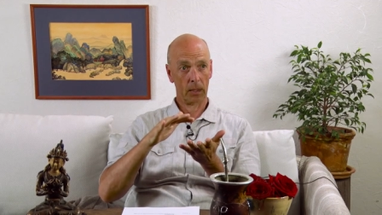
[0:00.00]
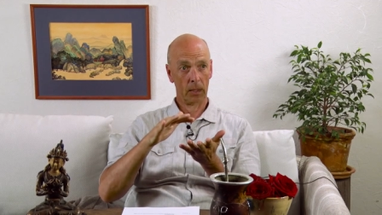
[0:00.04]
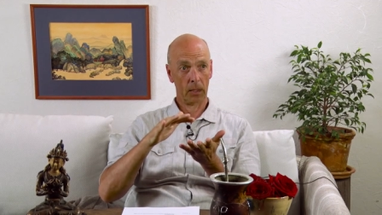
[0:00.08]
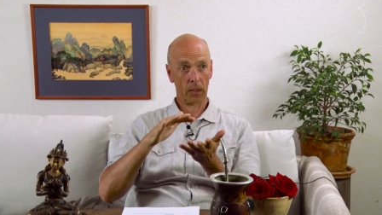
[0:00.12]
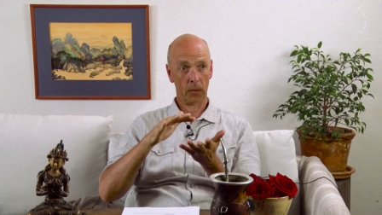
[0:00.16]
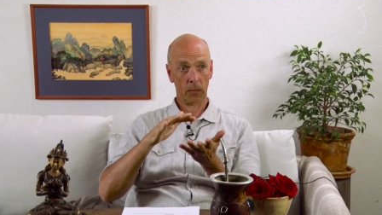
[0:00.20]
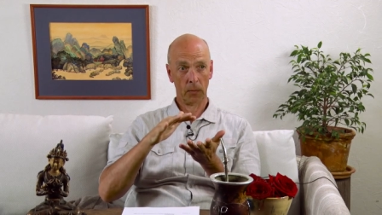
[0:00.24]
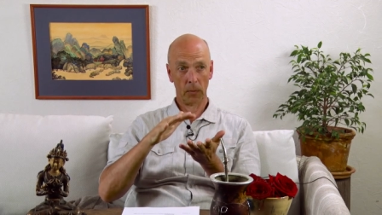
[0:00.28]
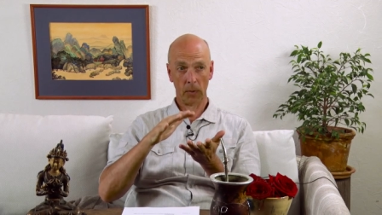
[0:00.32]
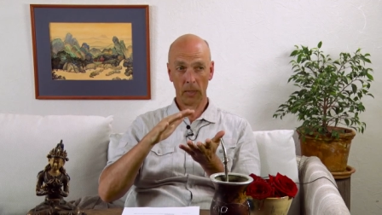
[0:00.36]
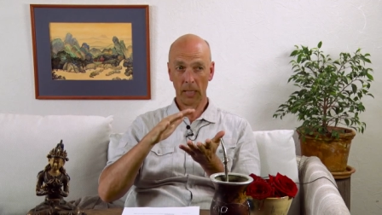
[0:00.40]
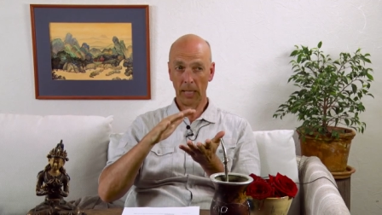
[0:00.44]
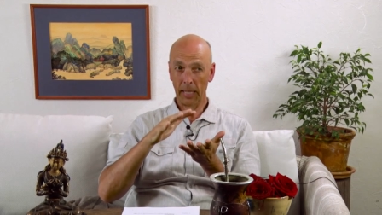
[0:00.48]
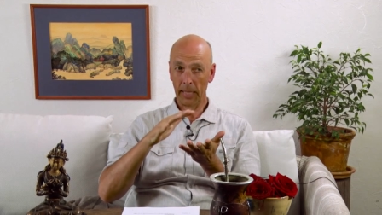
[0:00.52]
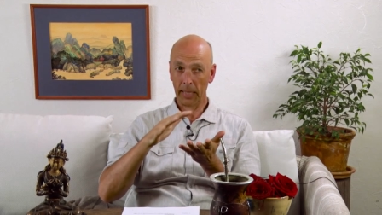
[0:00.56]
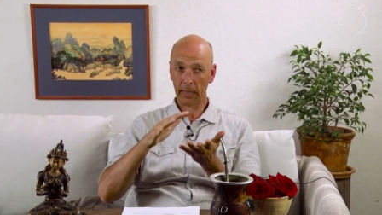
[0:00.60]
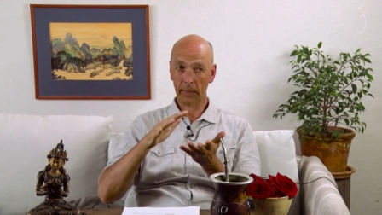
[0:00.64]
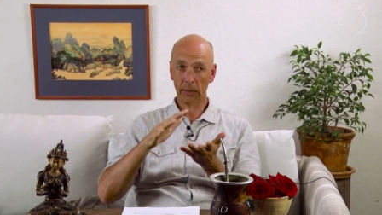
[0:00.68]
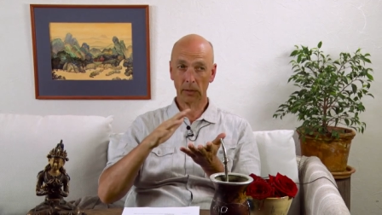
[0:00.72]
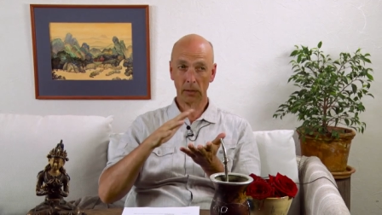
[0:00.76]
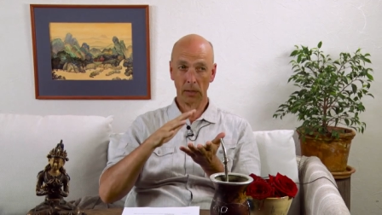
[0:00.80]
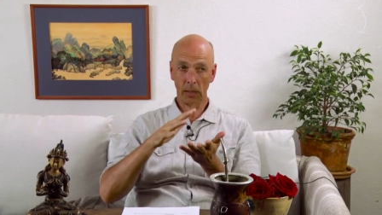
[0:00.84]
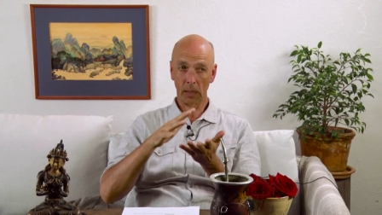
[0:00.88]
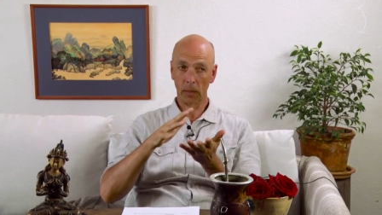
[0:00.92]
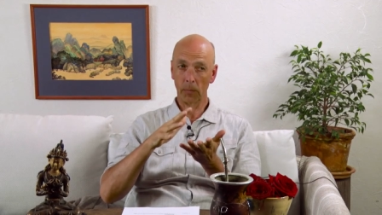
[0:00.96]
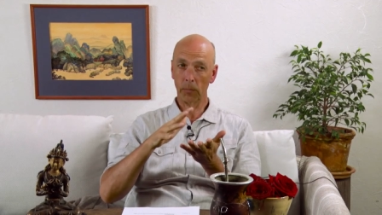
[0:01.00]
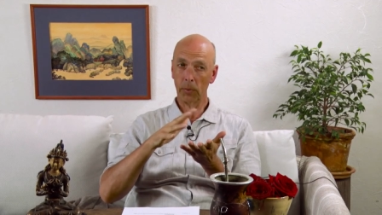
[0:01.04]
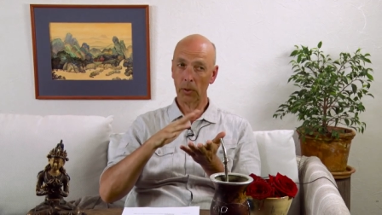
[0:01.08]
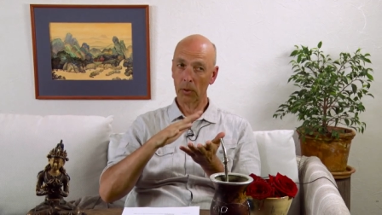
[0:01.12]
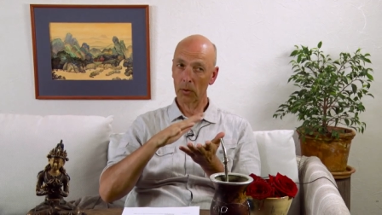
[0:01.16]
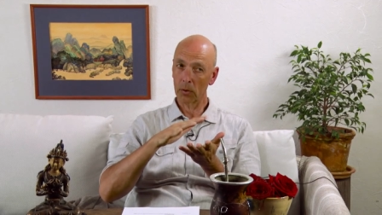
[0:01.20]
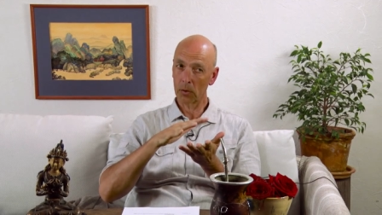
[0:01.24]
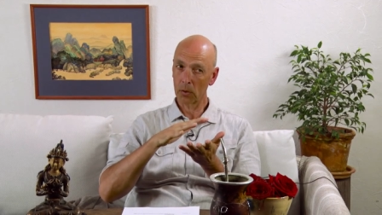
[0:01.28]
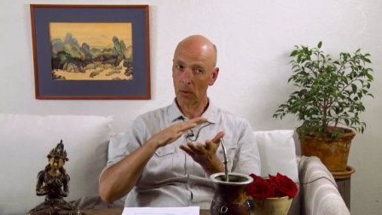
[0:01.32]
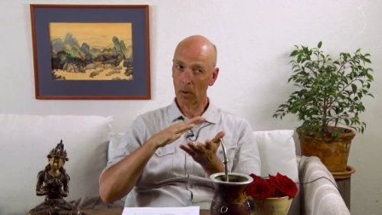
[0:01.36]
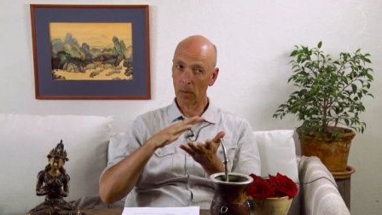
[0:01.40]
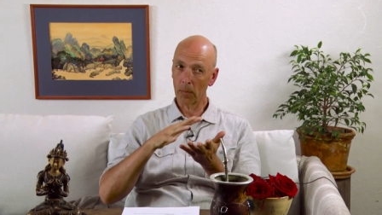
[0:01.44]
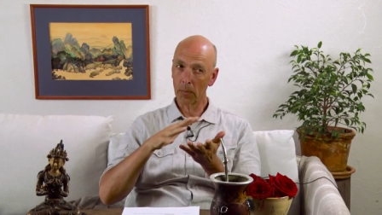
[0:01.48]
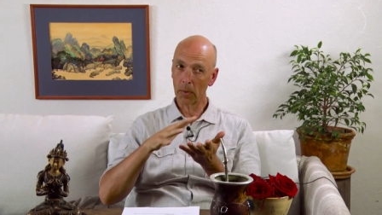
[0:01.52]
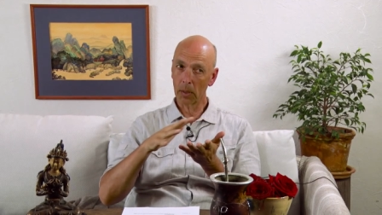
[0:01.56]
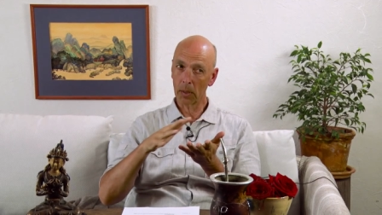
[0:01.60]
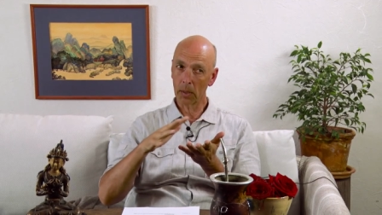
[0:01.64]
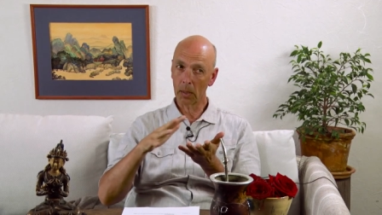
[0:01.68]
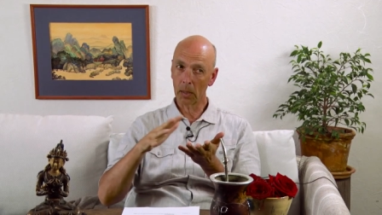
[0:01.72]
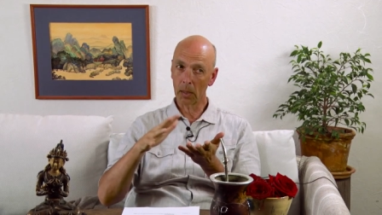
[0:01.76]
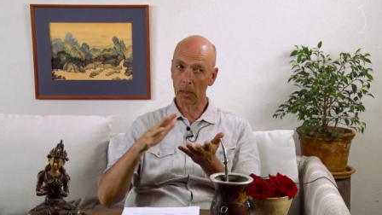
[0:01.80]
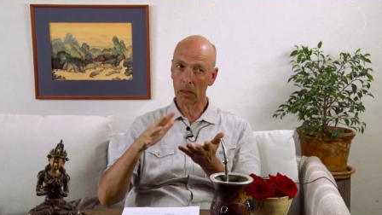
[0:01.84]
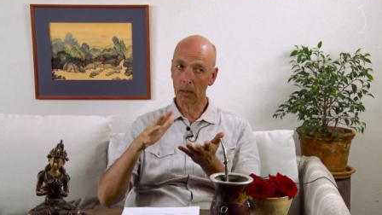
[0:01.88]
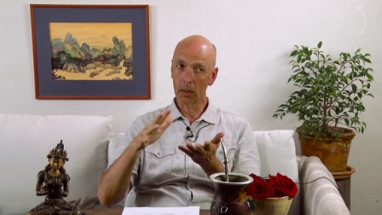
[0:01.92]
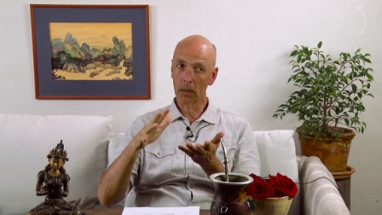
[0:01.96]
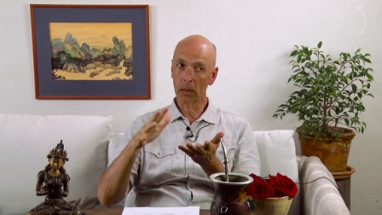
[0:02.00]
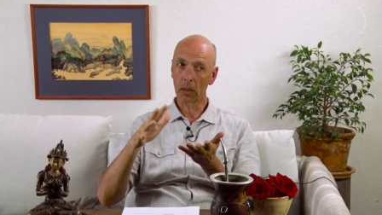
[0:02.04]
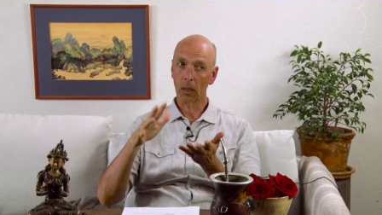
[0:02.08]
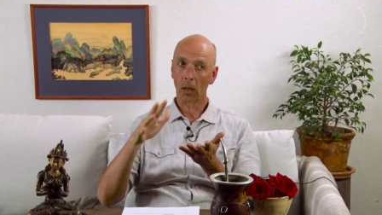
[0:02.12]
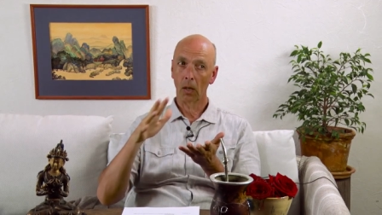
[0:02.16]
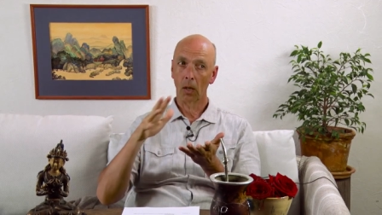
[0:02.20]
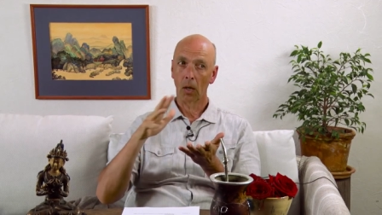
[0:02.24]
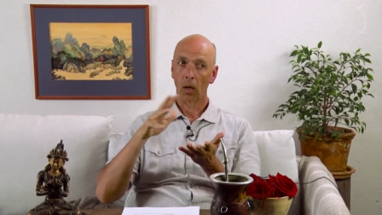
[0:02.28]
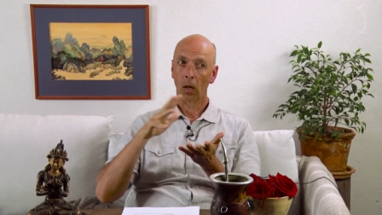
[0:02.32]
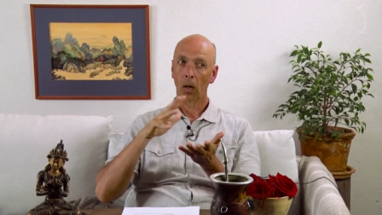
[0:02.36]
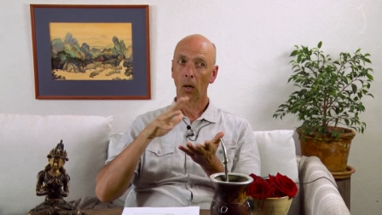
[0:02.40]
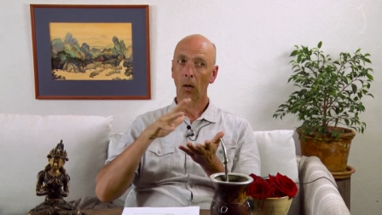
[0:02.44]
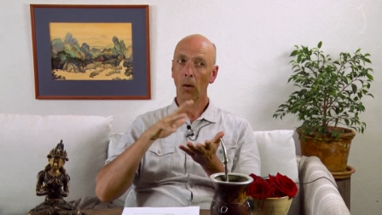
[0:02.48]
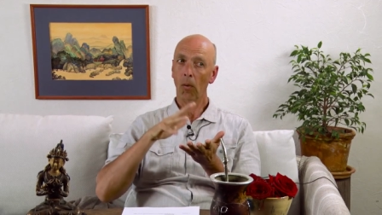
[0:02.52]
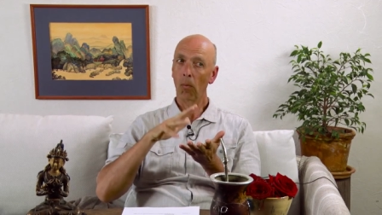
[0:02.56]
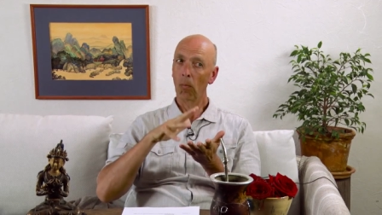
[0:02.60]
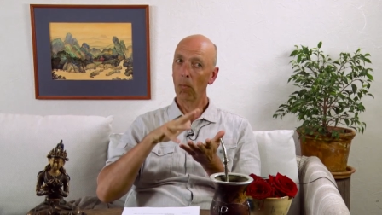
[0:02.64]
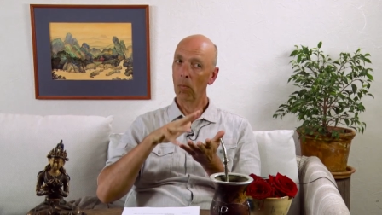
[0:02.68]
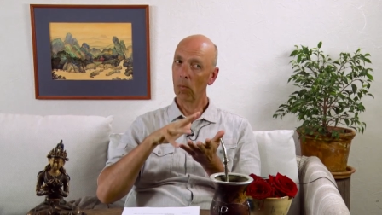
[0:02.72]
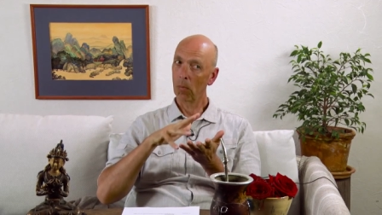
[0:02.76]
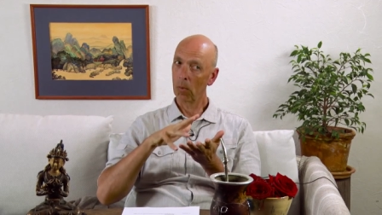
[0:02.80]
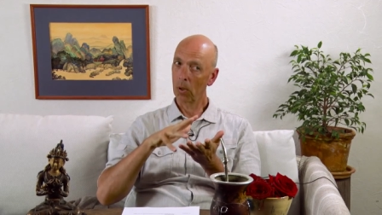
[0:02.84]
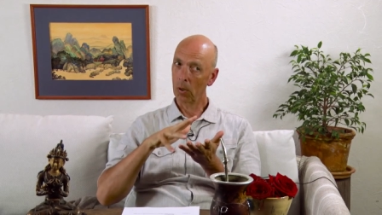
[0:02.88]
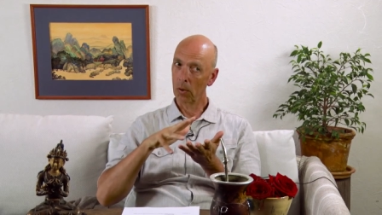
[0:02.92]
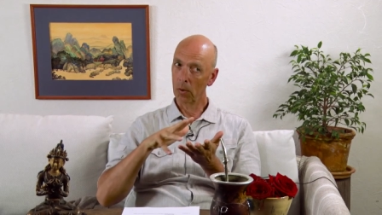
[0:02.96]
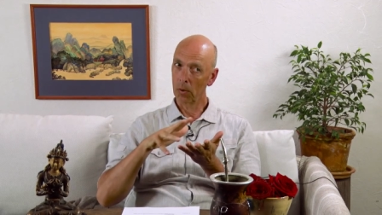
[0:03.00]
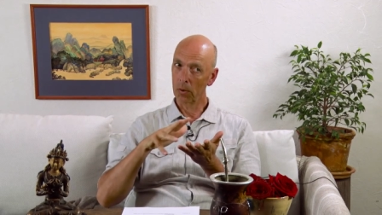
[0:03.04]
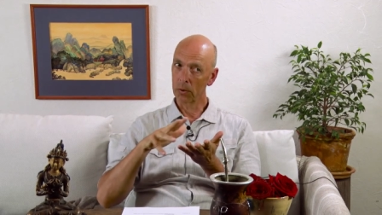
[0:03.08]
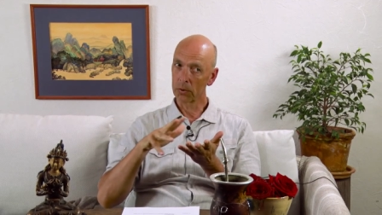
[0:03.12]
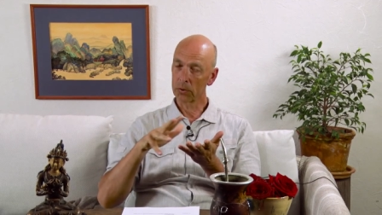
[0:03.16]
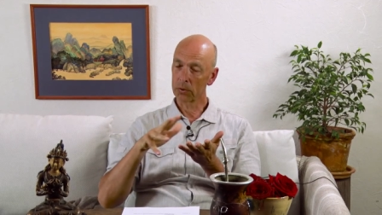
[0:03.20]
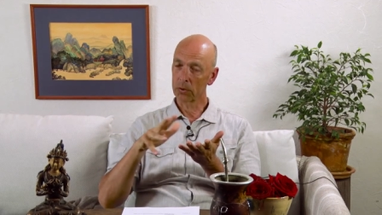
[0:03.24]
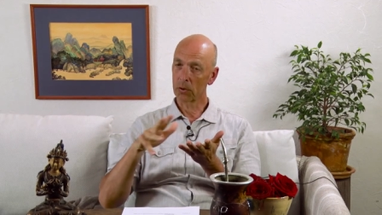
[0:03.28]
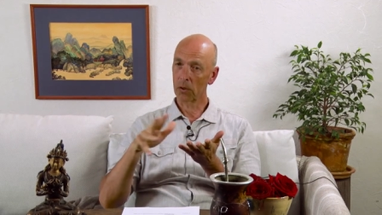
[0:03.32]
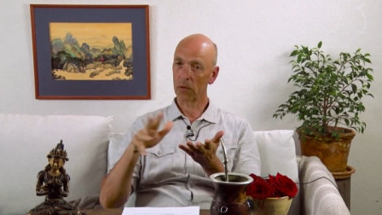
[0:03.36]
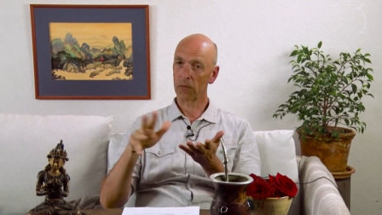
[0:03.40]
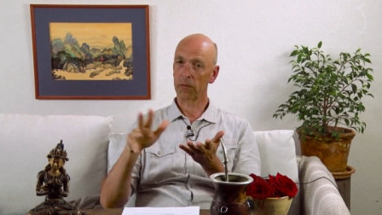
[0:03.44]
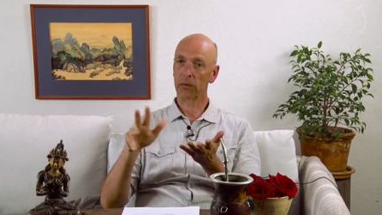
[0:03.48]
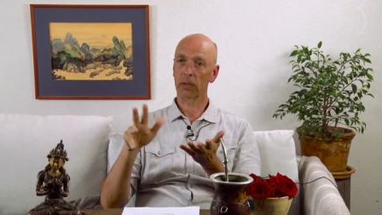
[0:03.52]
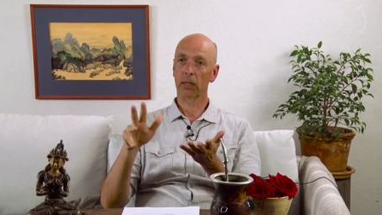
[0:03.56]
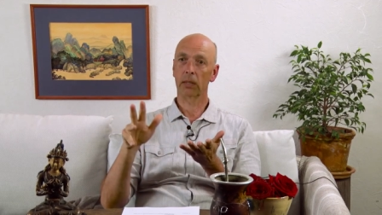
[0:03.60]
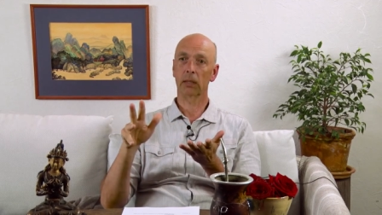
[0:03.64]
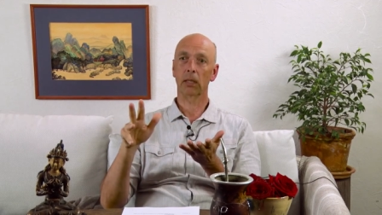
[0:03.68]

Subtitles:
it will actually be dominant most of the